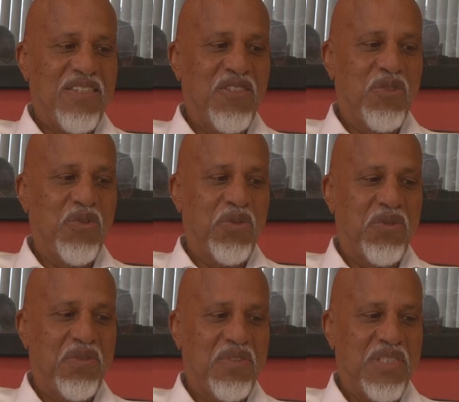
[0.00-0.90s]
That is
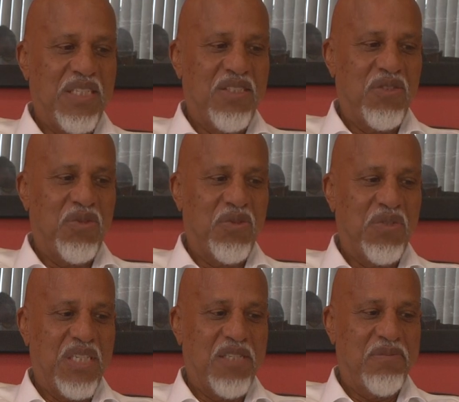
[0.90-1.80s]
true. That is
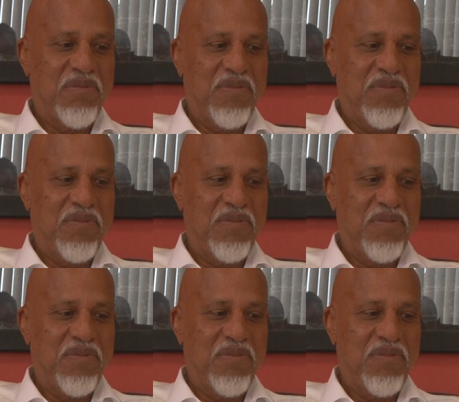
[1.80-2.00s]
true.